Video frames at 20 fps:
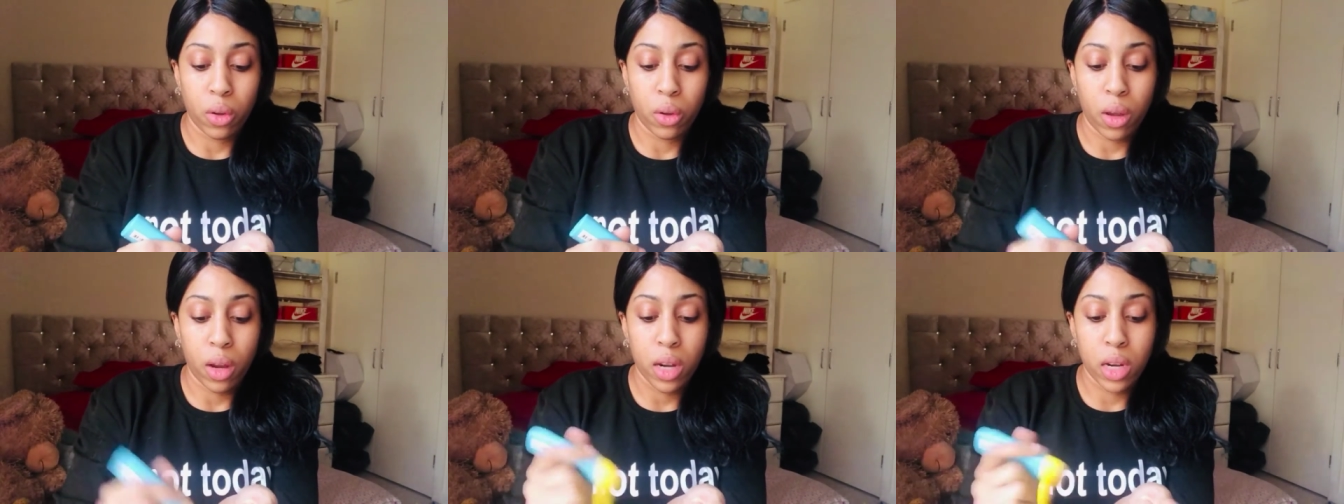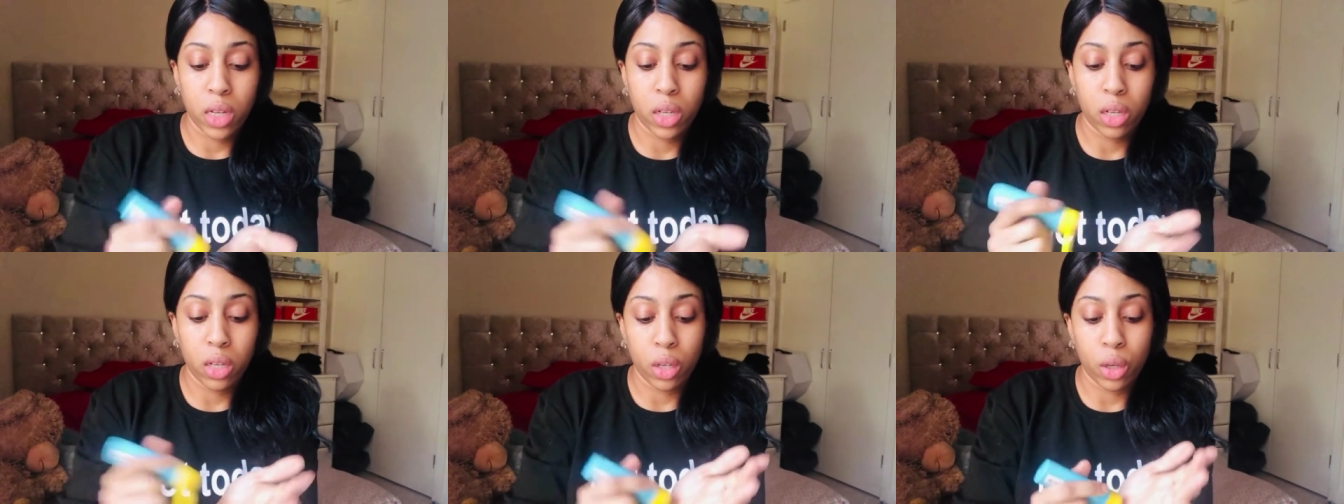I
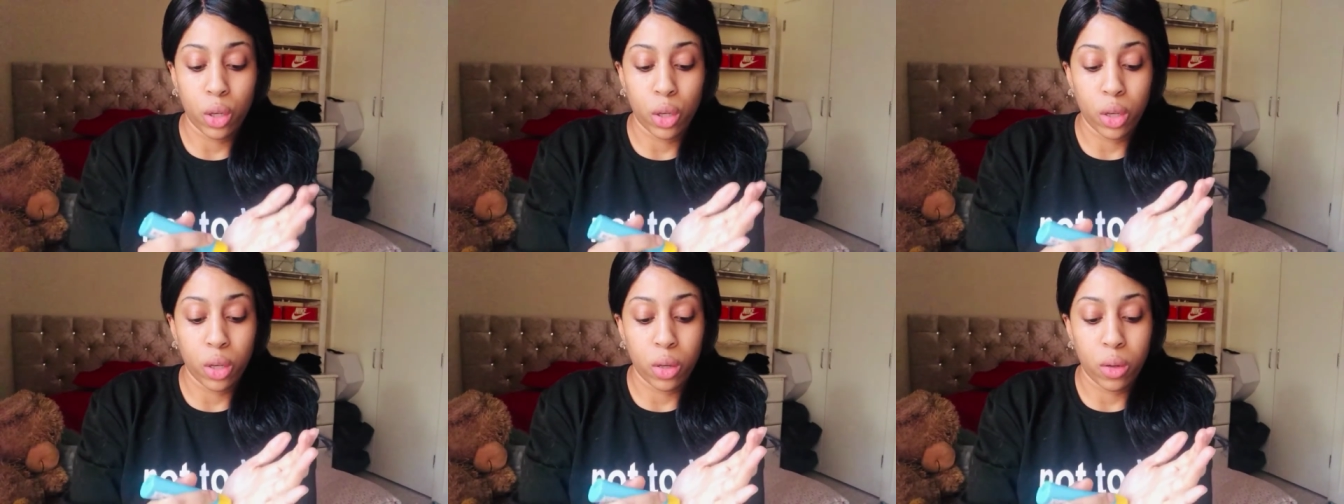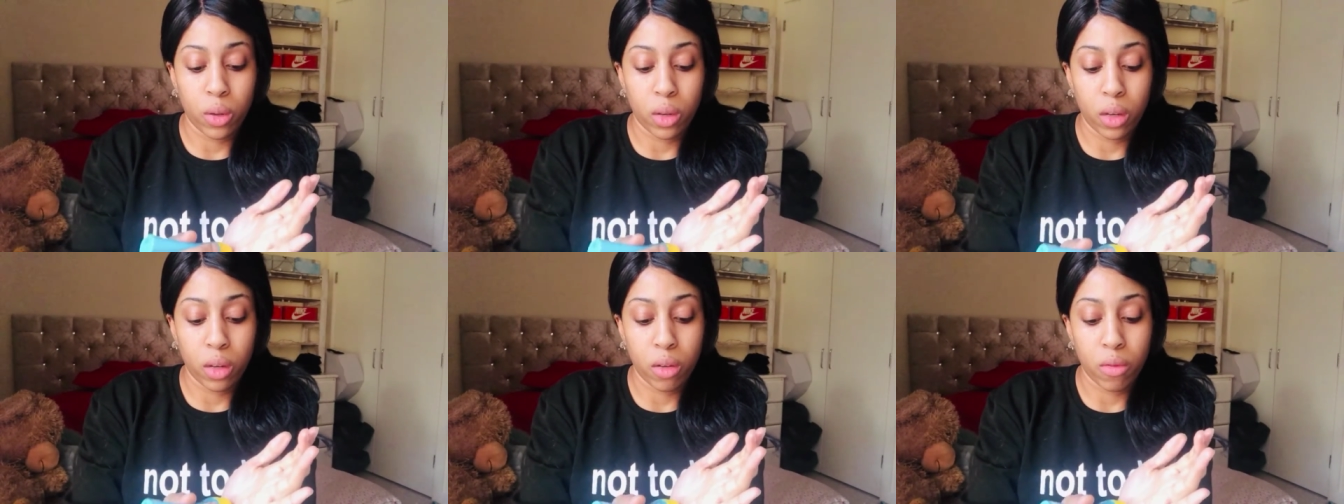need
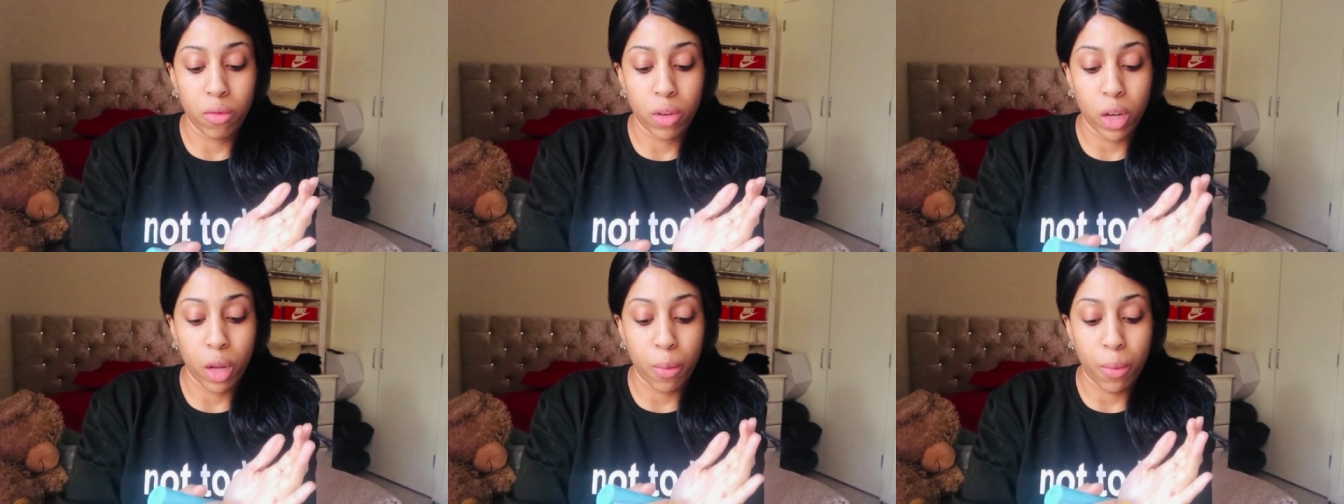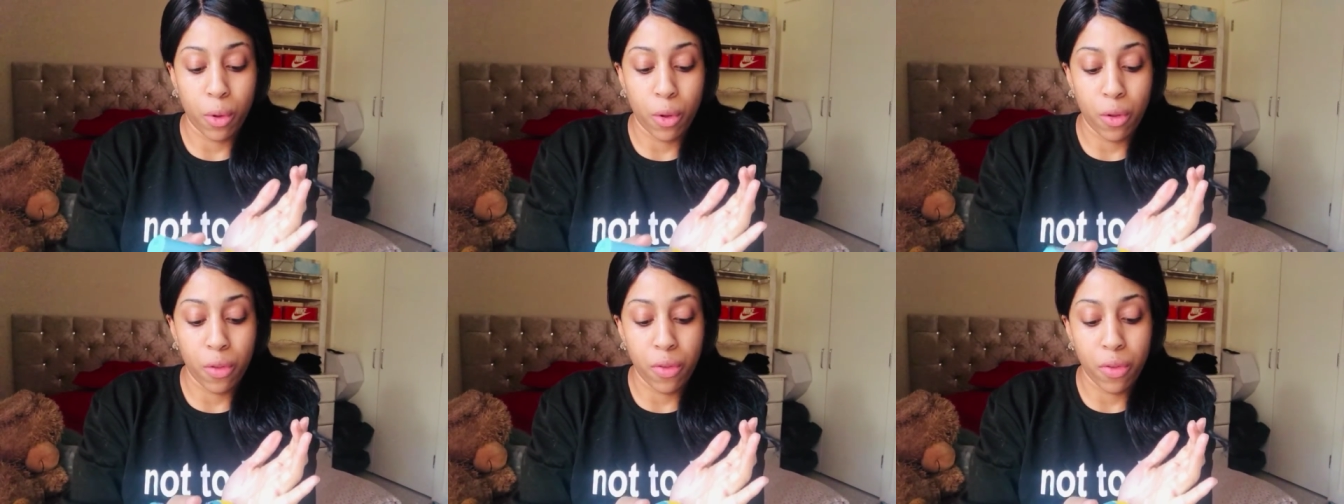to re-up
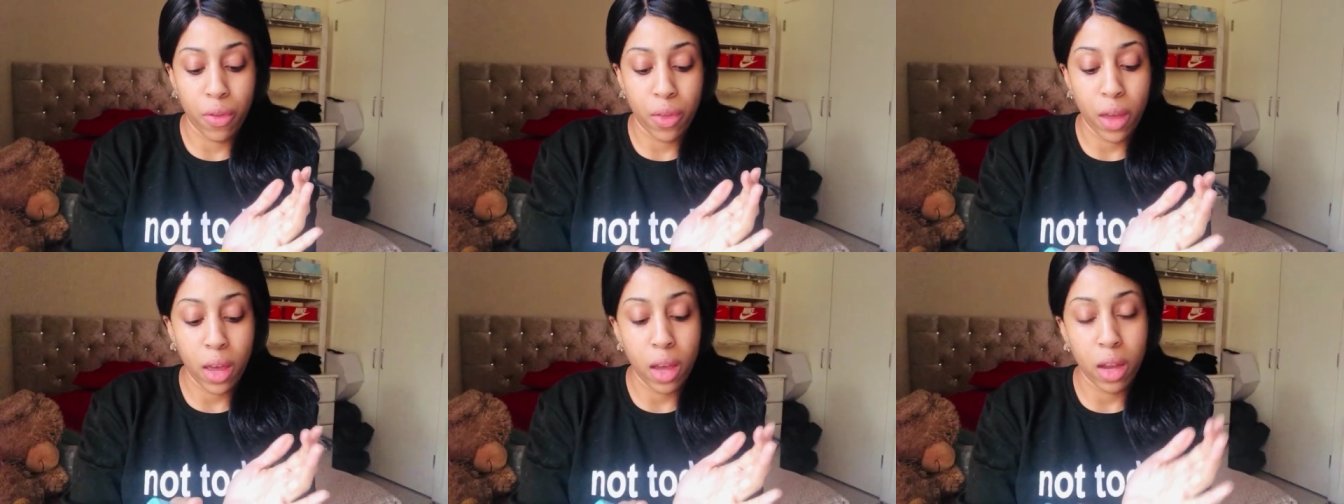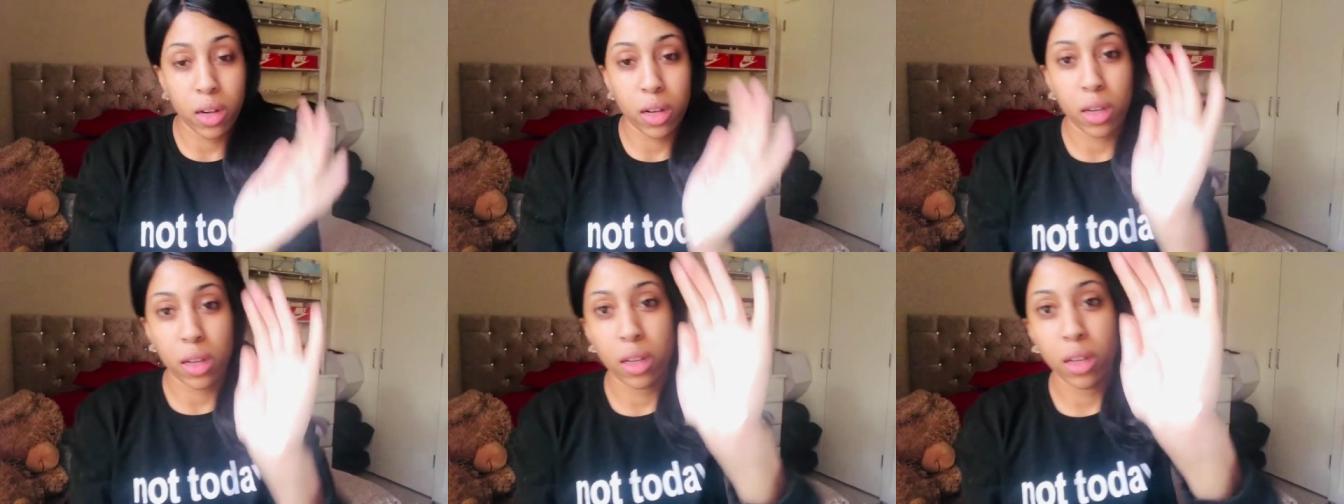on
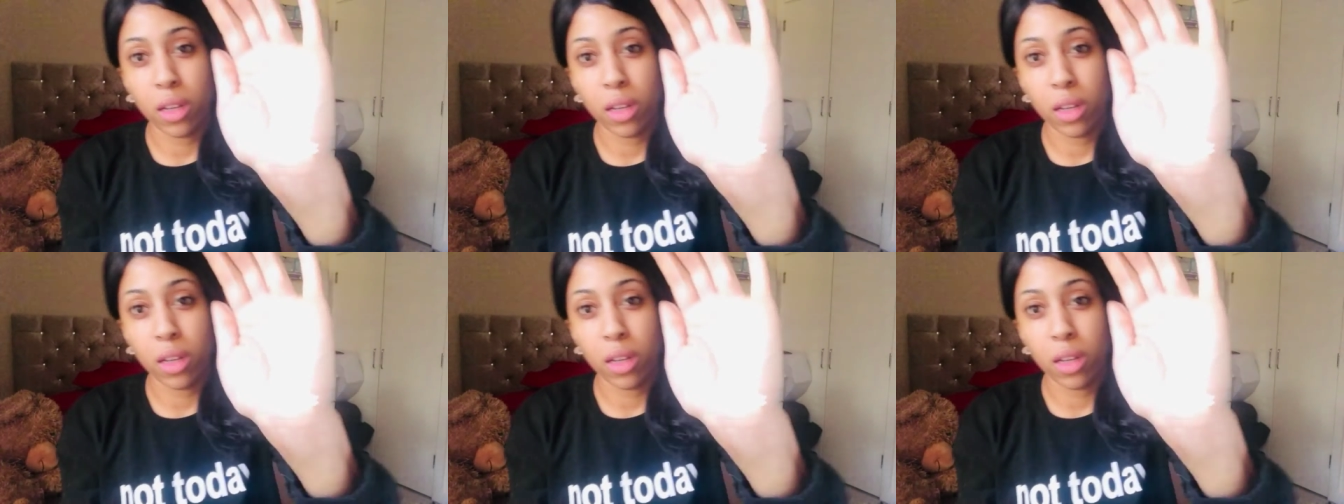that